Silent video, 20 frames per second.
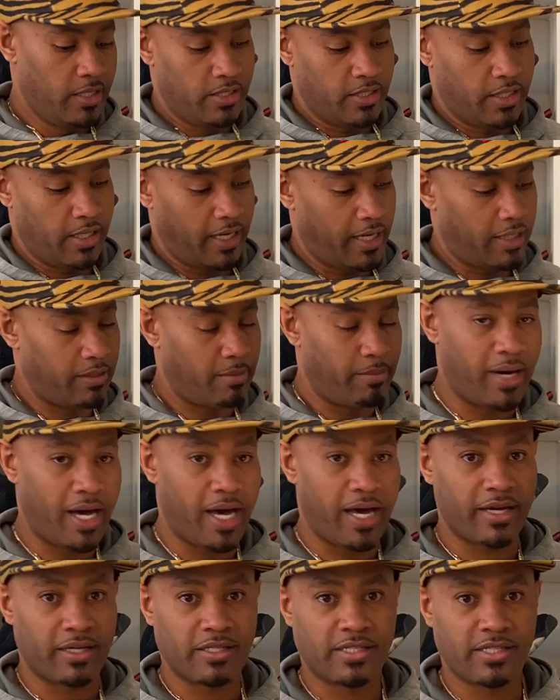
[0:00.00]
Check out the
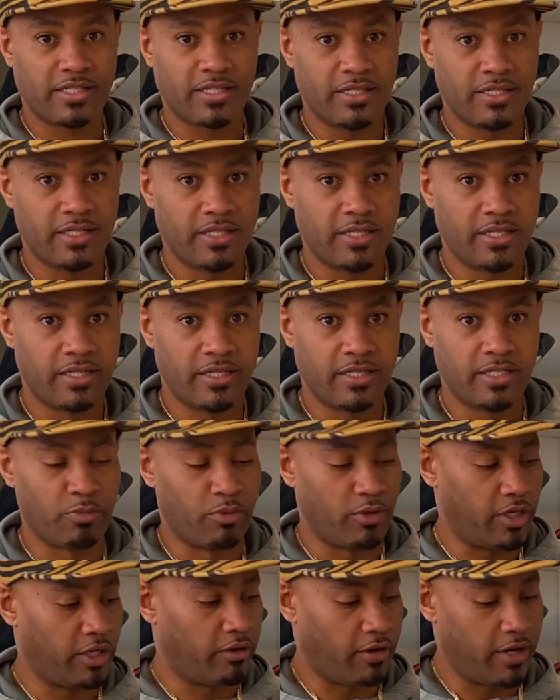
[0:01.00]
box. It's
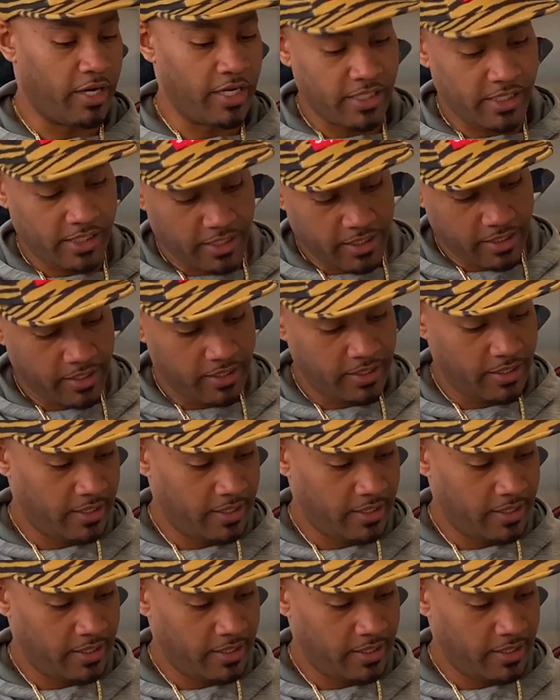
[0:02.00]
pretty crazy.